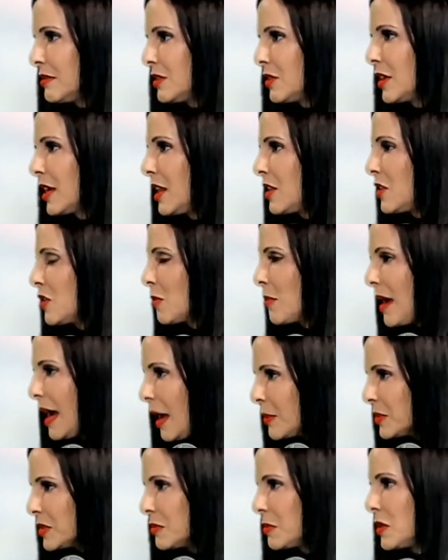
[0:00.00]
you're getting your
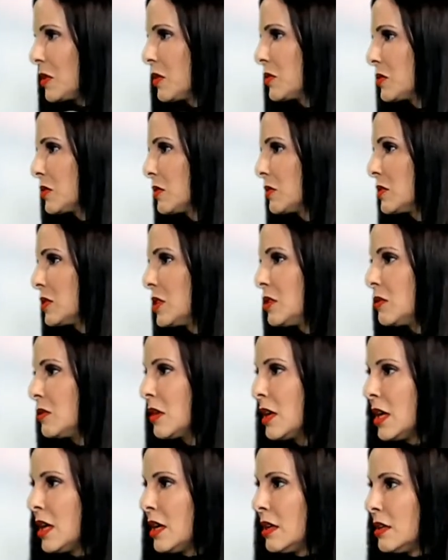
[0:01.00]
pap smears, or do you
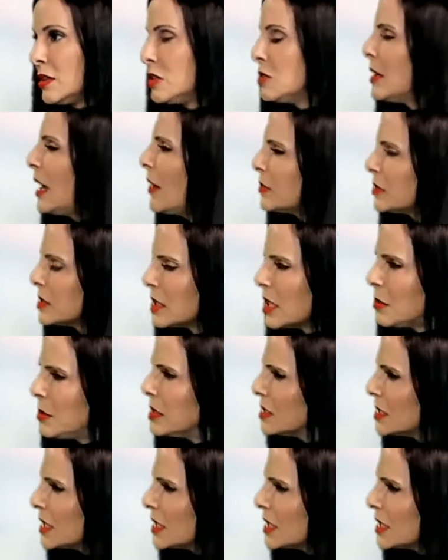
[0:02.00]
have to come in to